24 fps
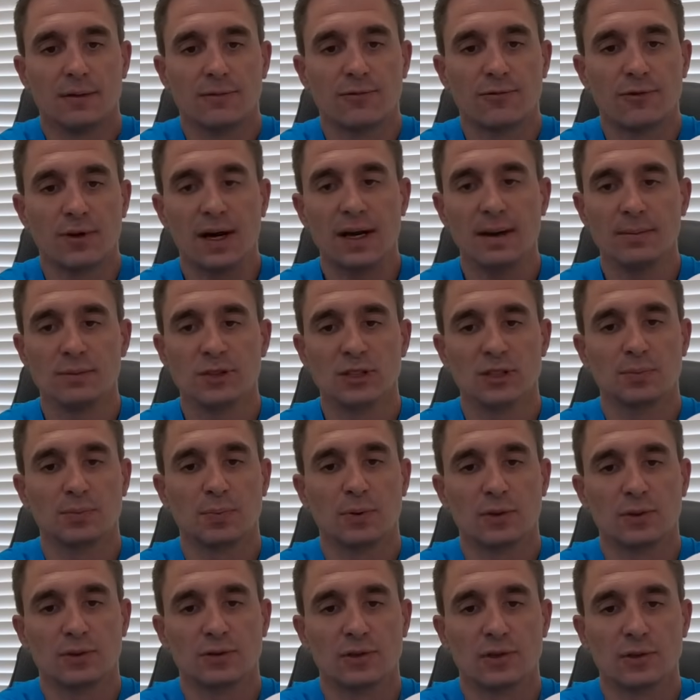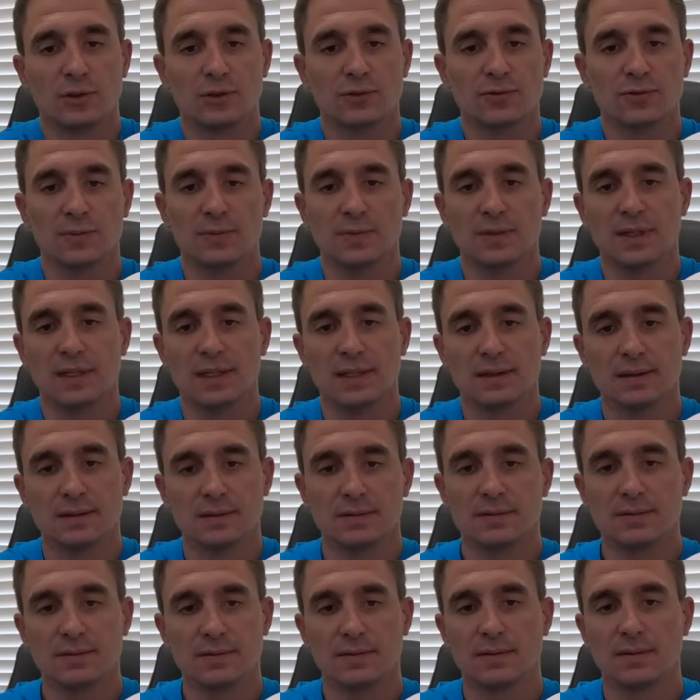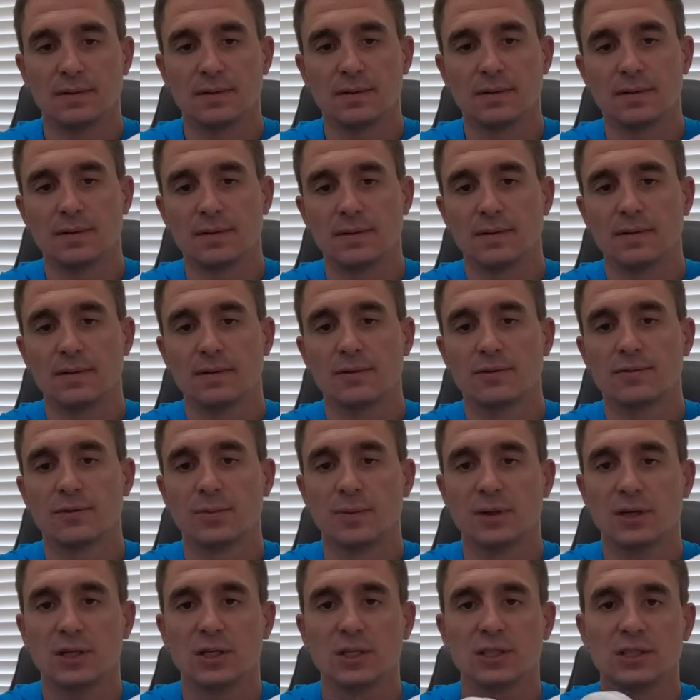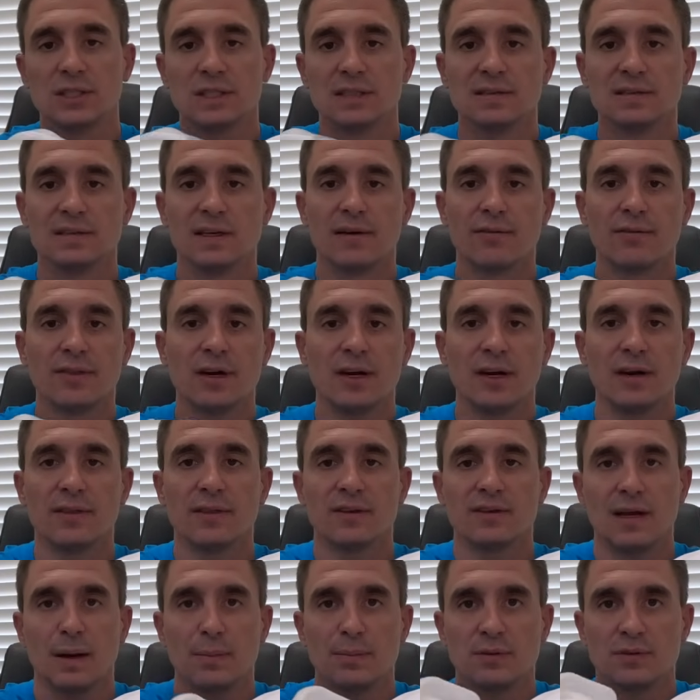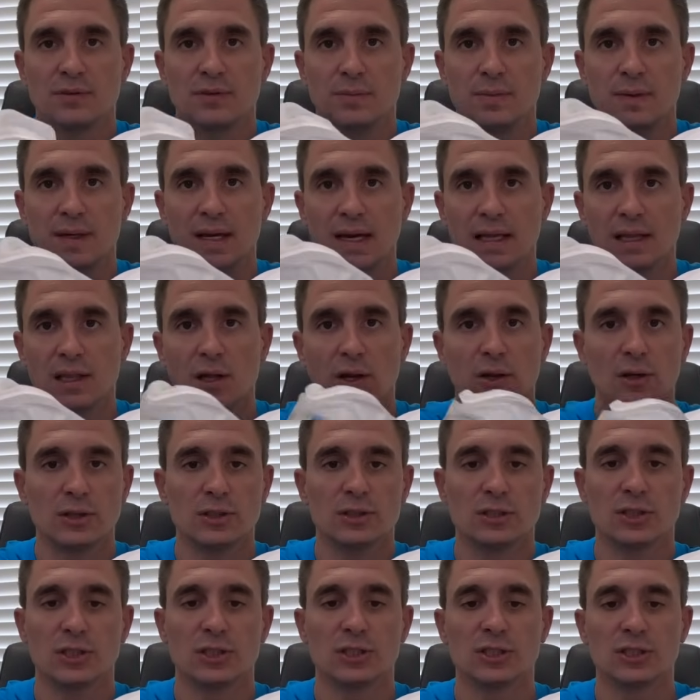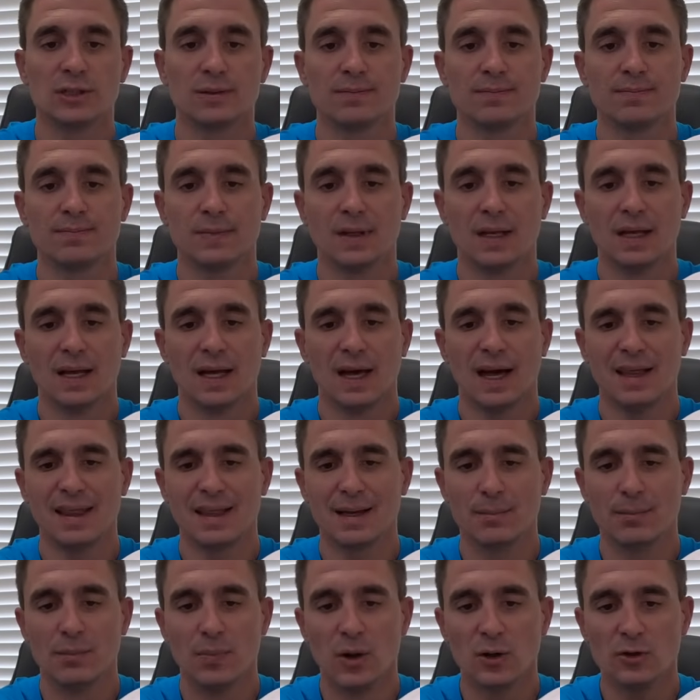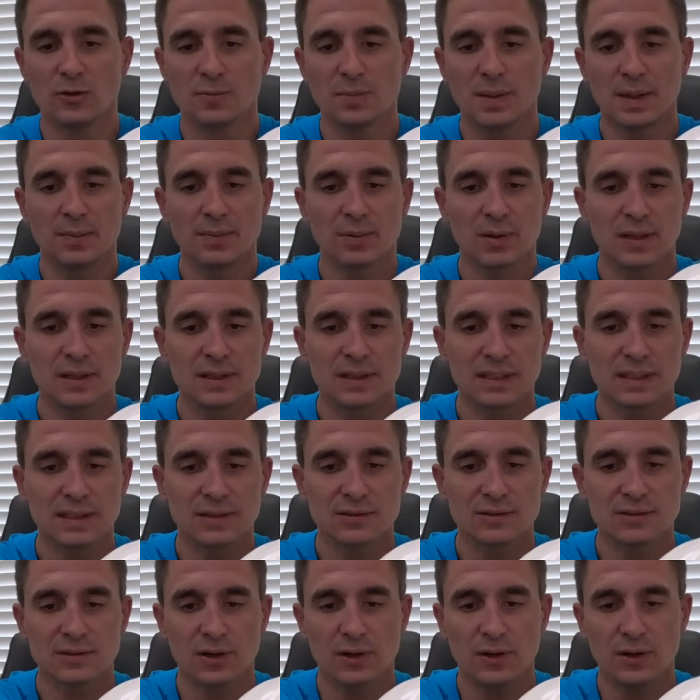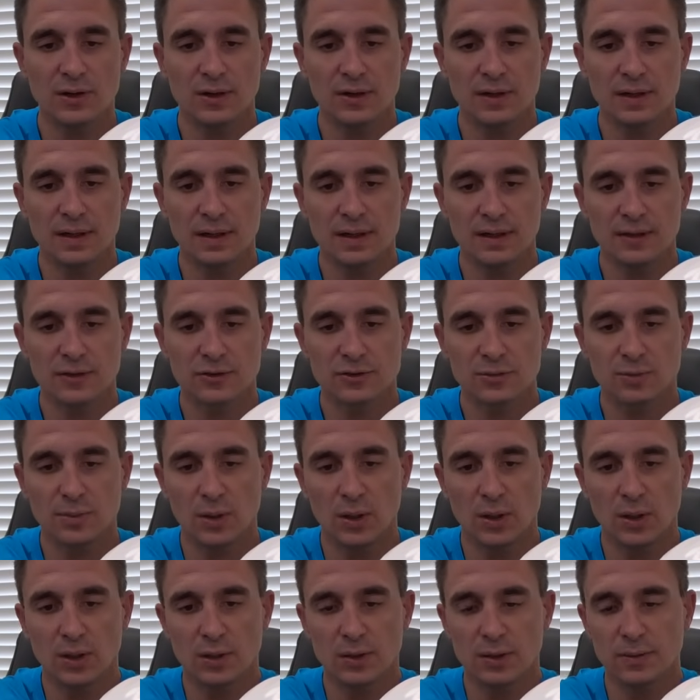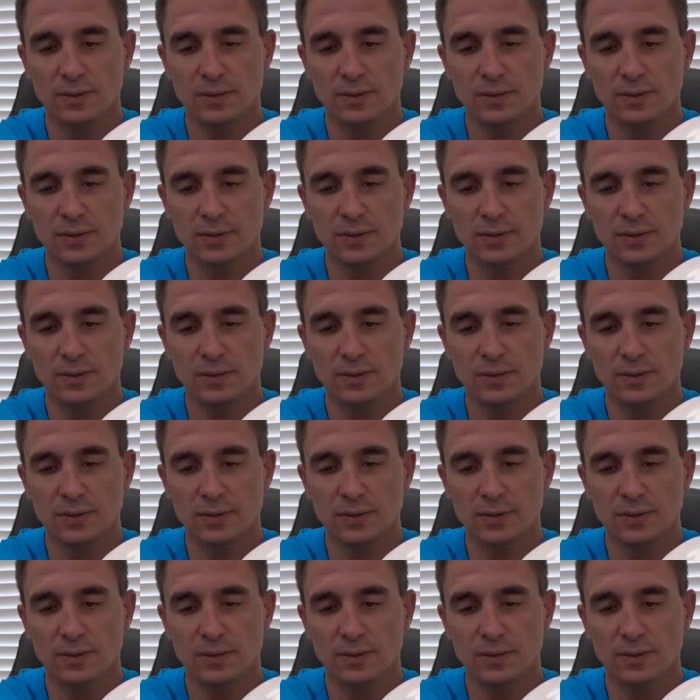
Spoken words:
frame just pulls loose from the cushion itself there. This happens to be a large cushion. I think most people on this are small or